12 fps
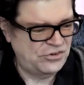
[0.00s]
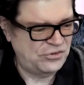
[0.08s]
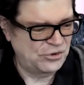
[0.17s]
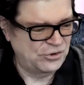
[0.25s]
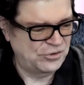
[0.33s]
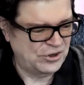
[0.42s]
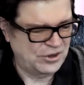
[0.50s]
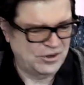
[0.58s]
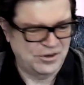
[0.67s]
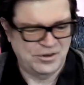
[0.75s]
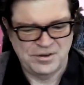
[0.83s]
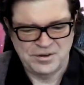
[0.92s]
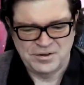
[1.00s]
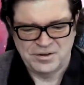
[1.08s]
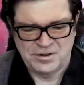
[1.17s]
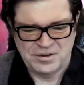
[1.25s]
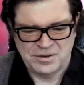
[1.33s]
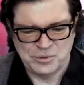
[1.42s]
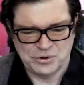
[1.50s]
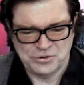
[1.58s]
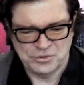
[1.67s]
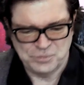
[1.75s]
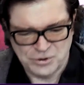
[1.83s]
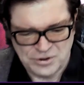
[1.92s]
is sort of a
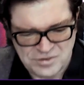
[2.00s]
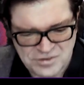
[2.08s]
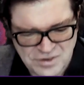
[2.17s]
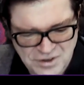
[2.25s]
important point,